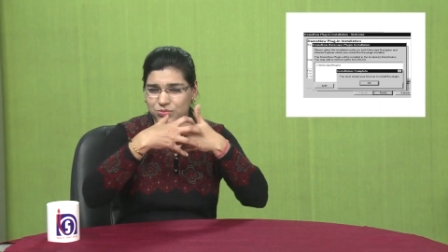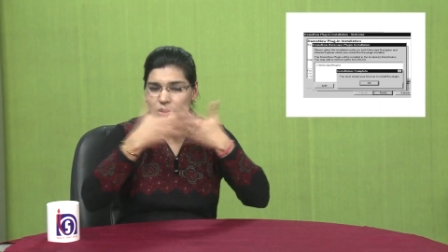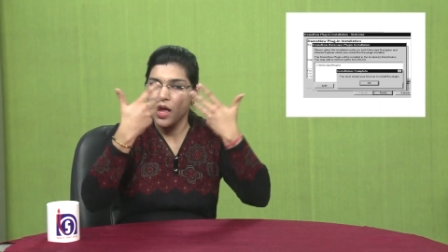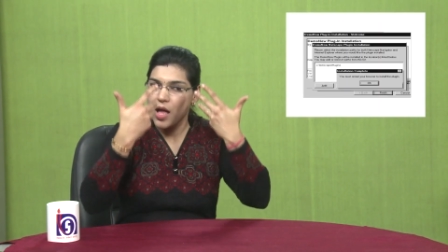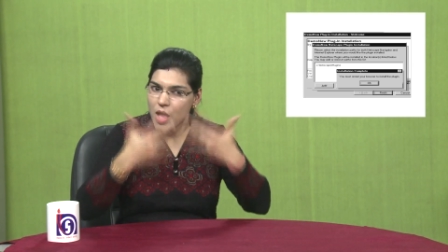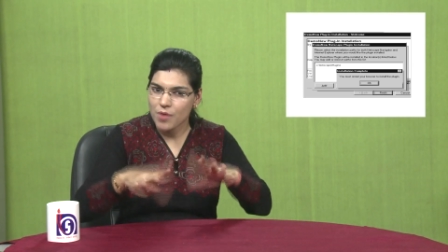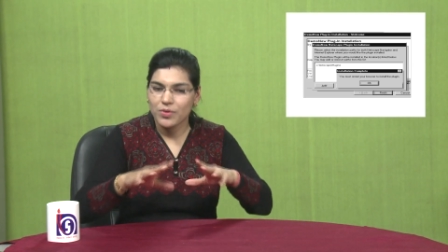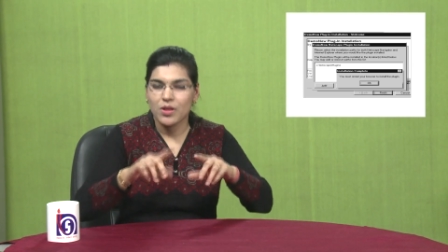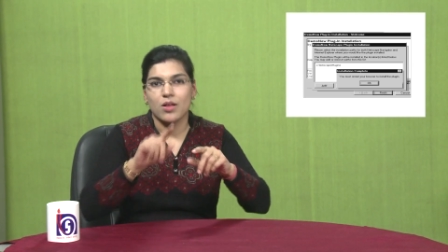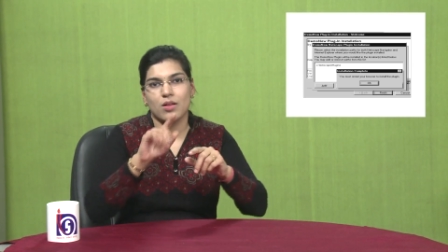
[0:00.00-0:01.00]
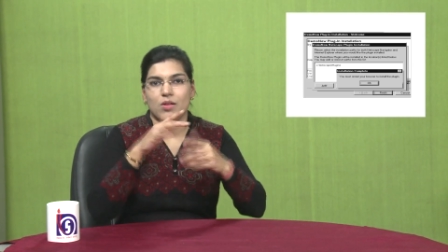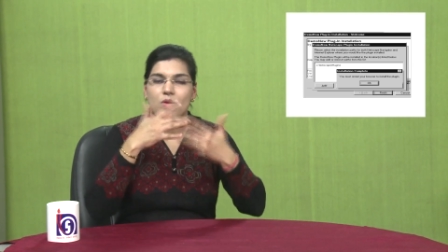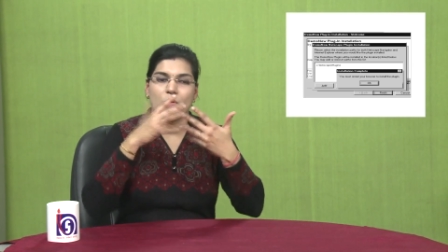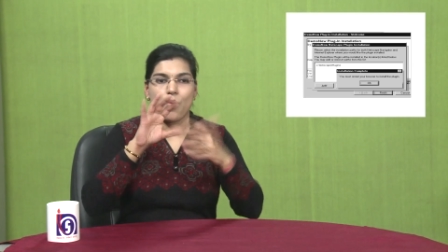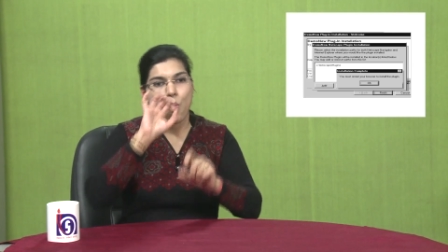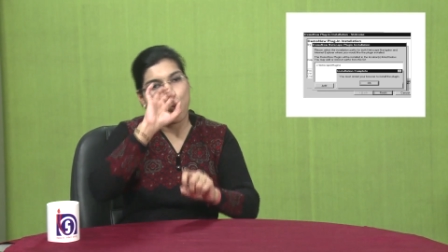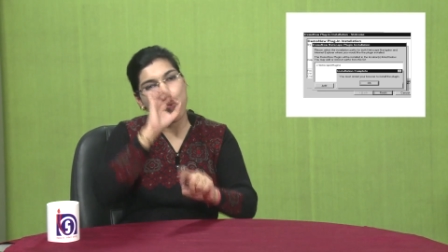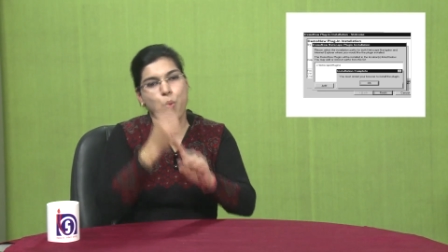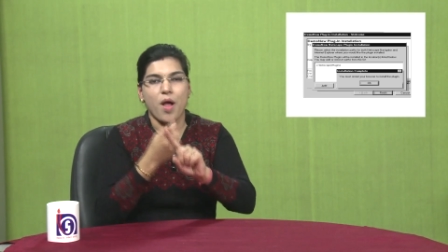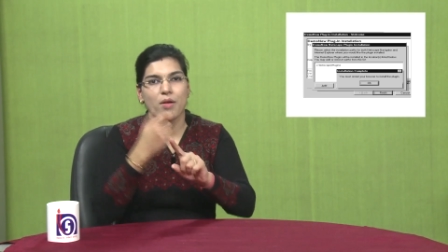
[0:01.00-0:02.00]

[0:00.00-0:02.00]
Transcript: After it is saved,